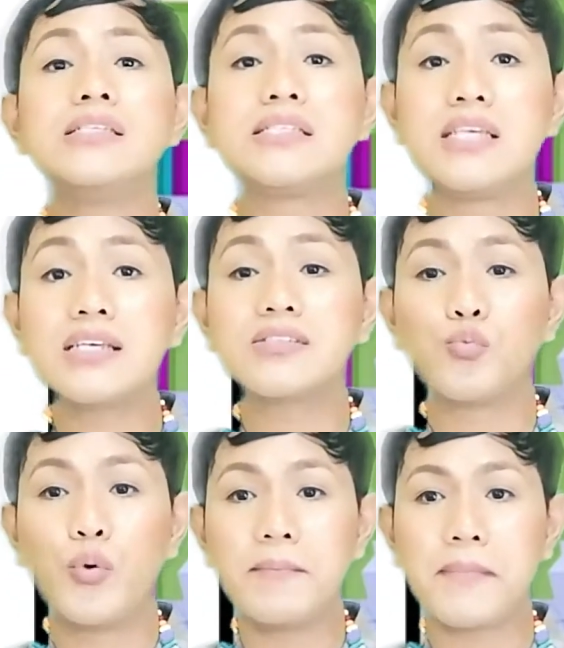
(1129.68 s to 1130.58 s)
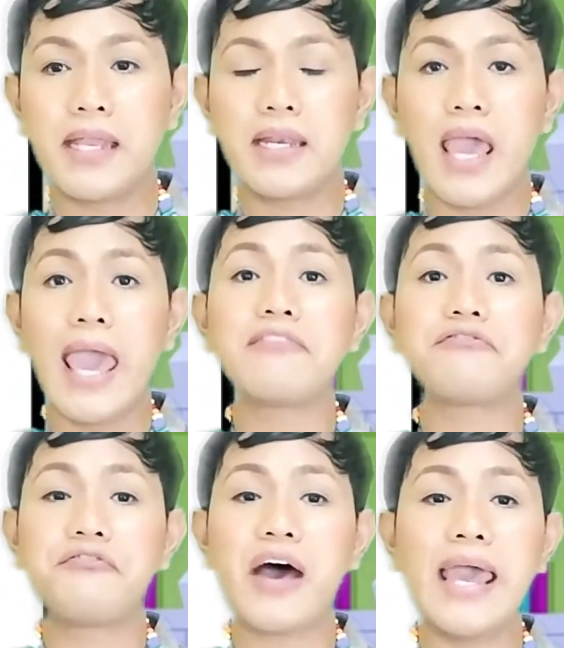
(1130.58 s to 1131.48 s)
6 women
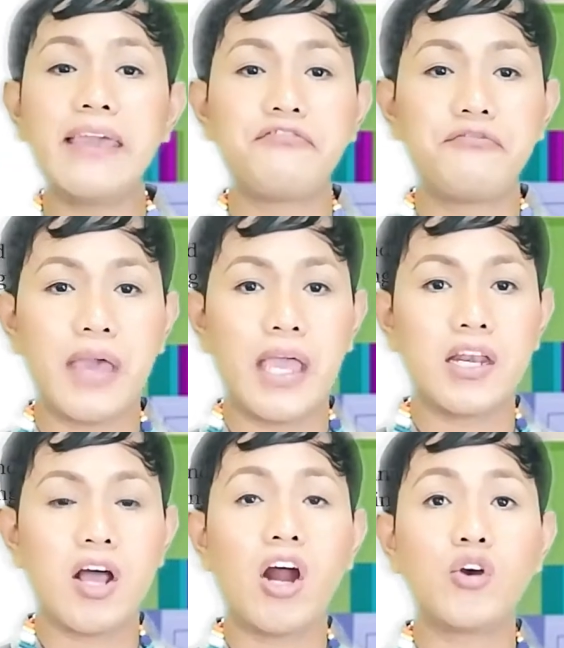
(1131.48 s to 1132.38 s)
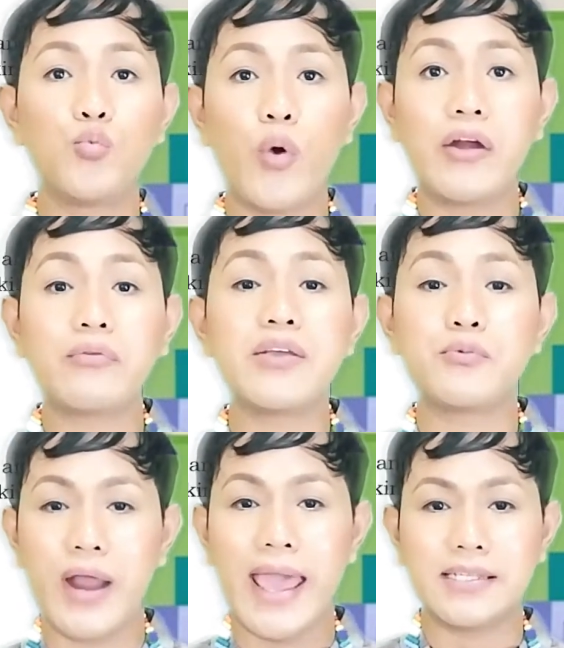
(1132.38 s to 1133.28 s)
and 5 men are
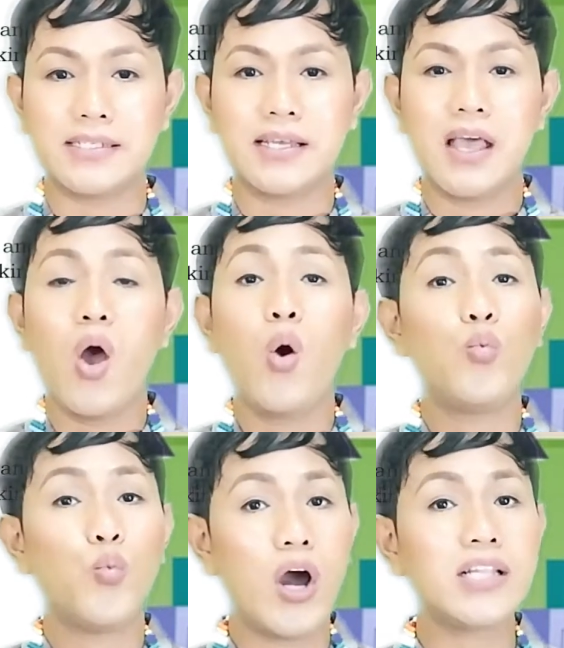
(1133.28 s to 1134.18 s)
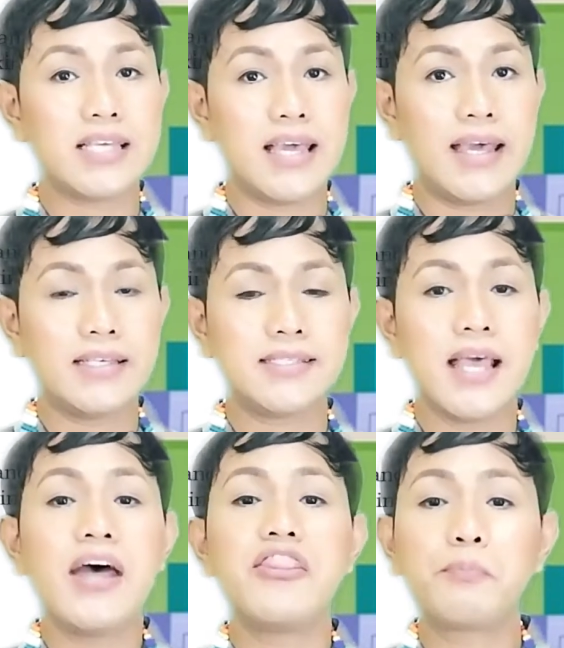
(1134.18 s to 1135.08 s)
wearing red. What
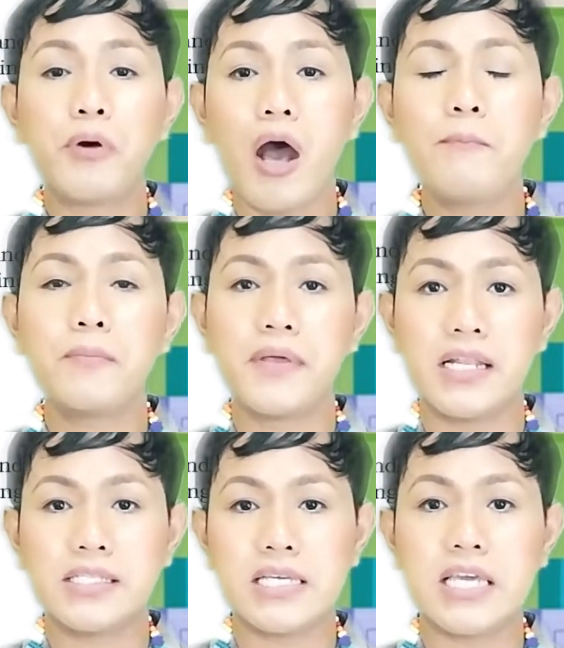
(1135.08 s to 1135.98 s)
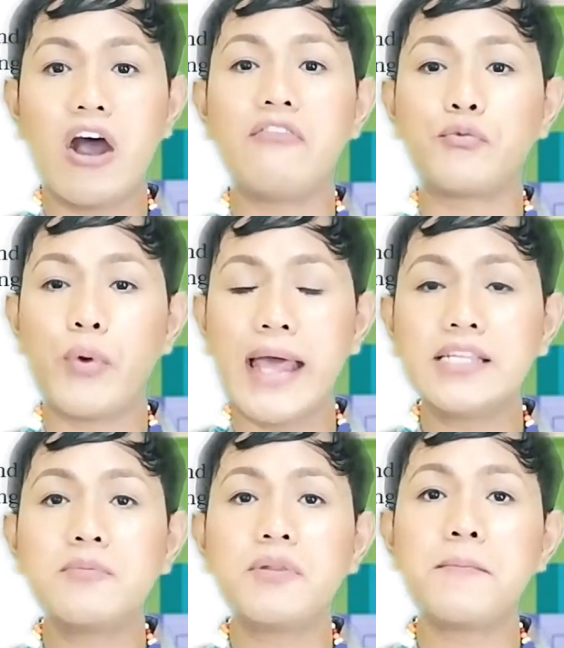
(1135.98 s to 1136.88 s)
is the probability of
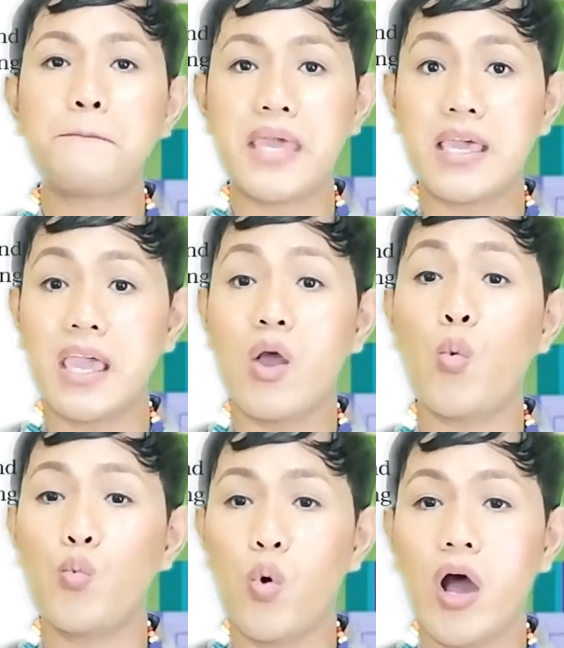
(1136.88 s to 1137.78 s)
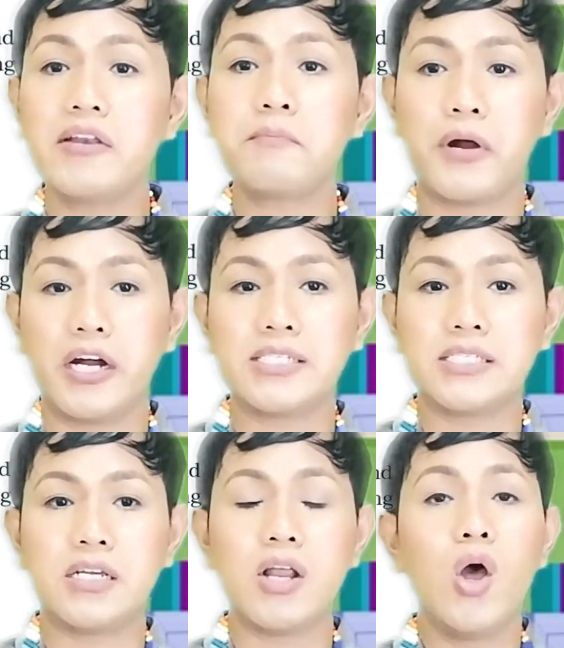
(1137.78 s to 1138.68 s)
randomly picking one
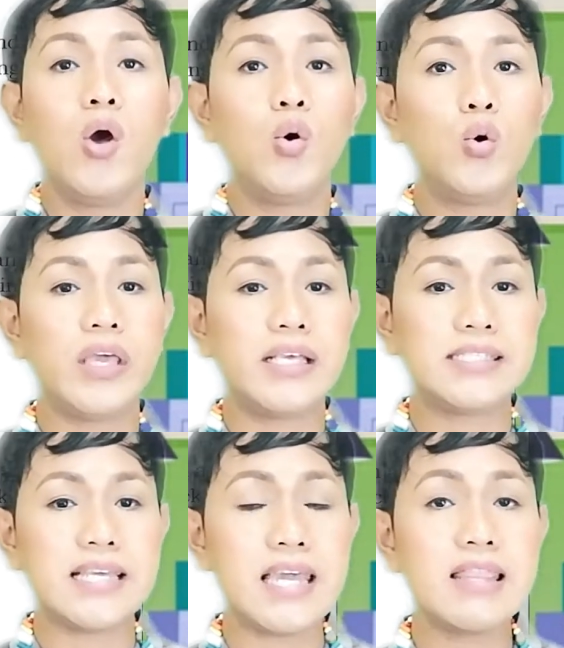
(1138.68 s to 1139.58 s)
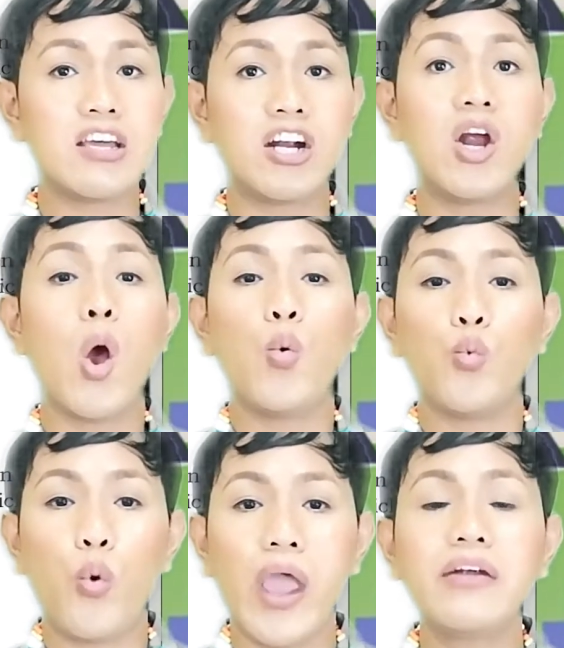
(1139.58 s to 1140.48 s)
person who is either
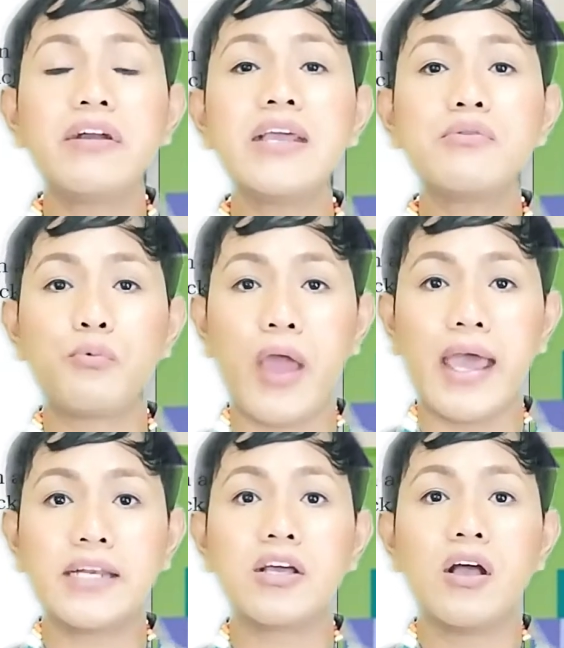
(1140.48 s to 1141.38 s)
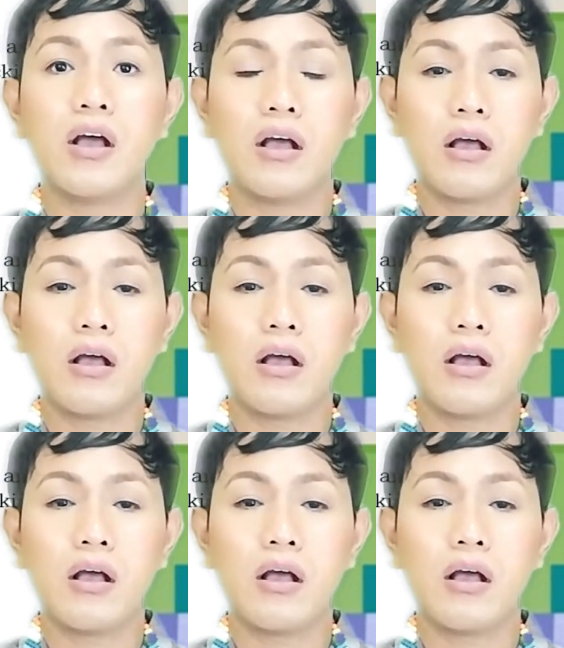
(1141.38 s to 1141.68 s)
wearing red